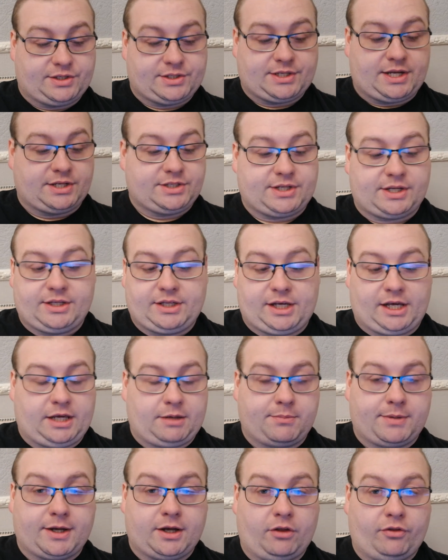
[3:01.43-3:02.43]
says in the
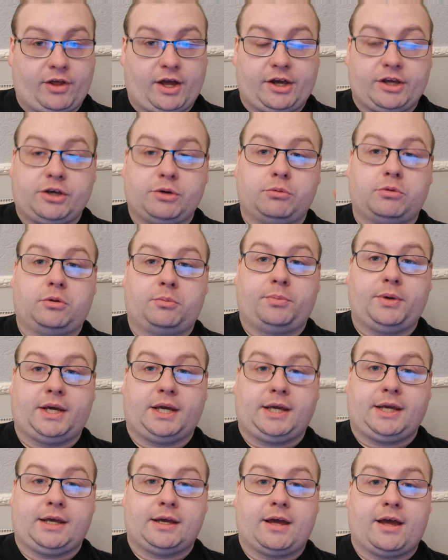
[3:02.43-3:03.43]
email that you will
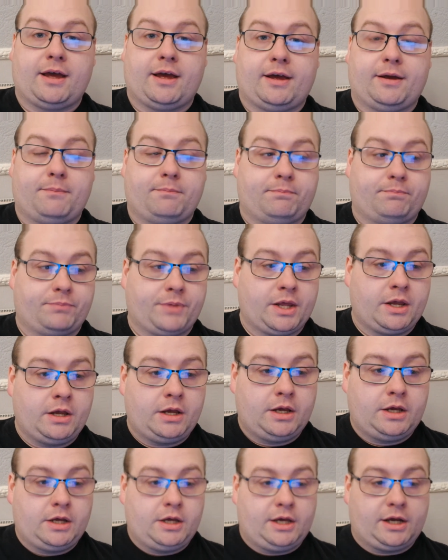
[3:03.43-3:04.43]
be
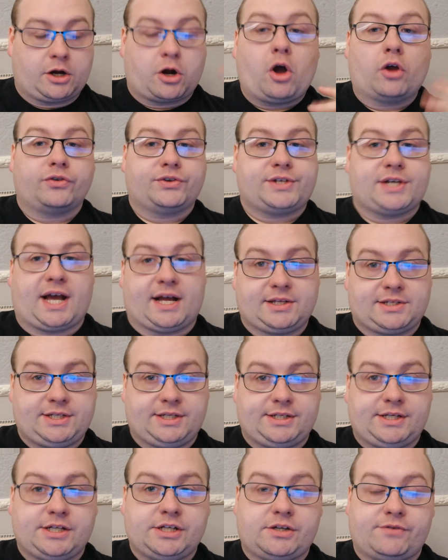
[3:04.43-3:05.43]

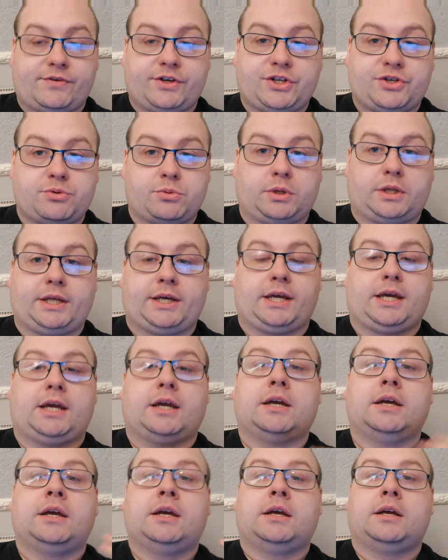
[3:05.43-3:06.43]
contacted individually
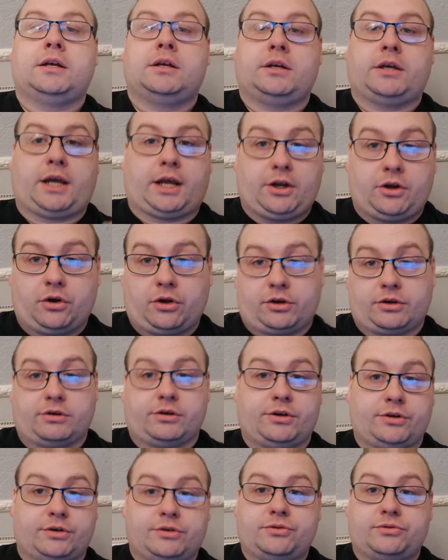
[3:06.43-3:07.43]
in
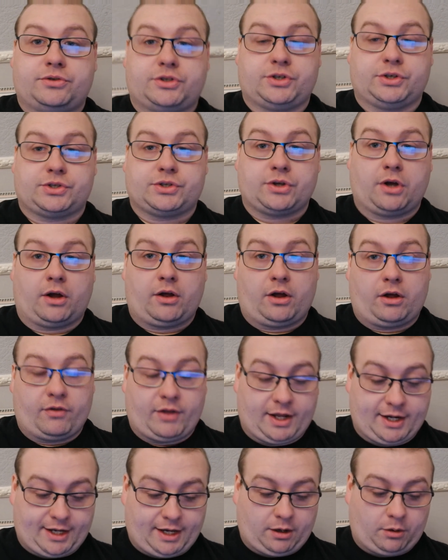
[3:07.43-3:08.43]
order to sort all
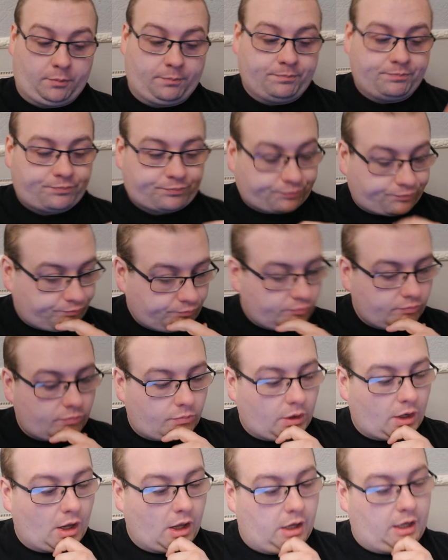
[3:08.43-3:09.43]
that out.
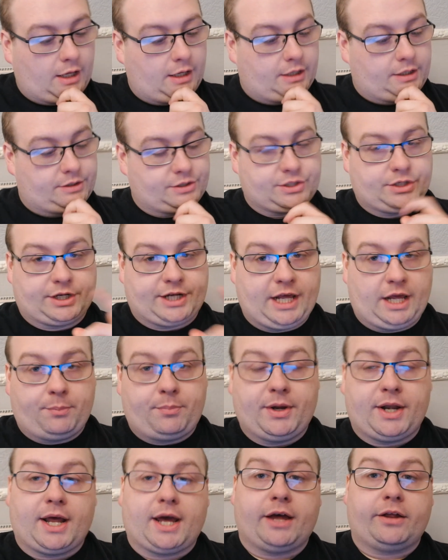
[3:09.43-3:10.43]
So keep
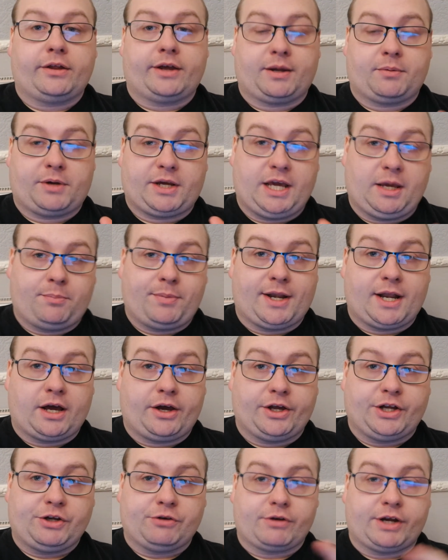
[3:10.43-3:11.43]
an eye
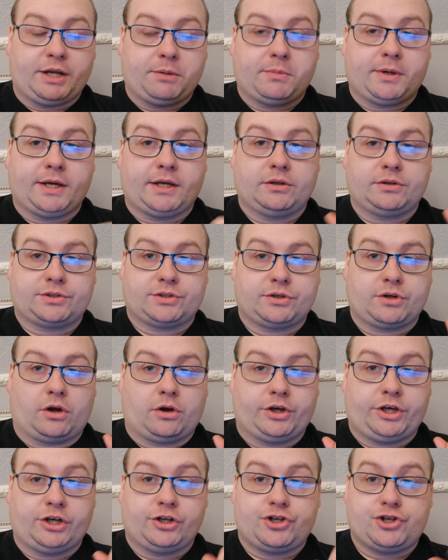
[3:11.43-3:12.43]
on your emails
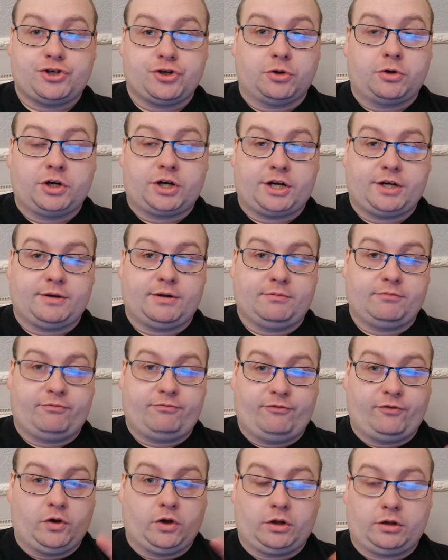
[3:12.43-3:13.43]
or your junk
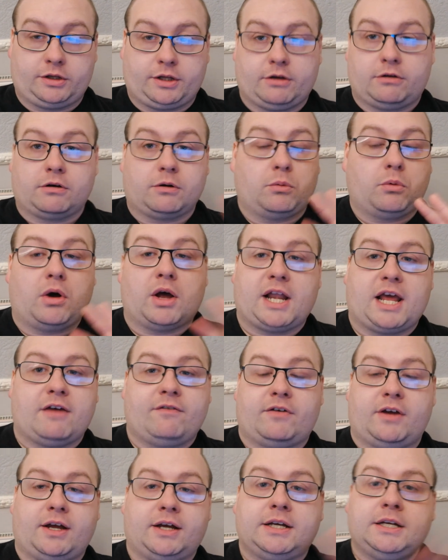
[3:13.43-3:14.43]
folder or
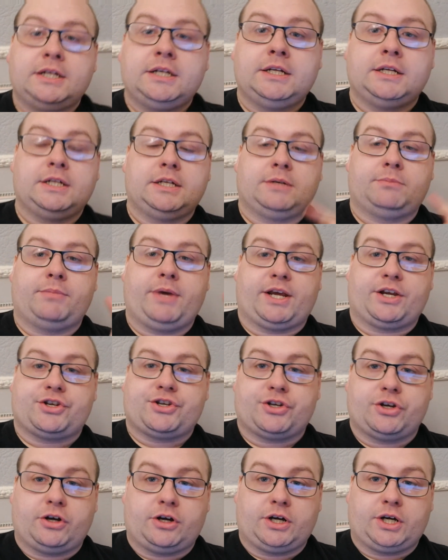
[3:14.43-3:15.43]
whatever. Make
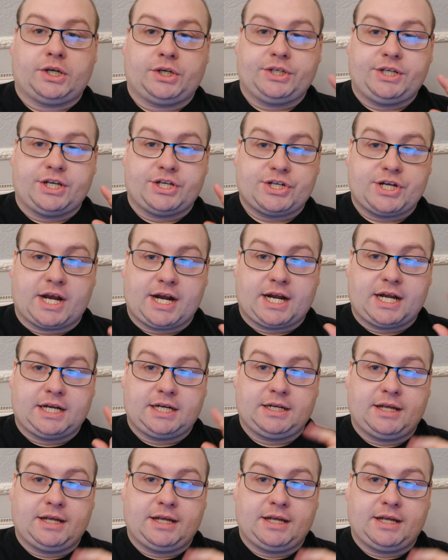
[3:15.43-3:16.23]
sure you check,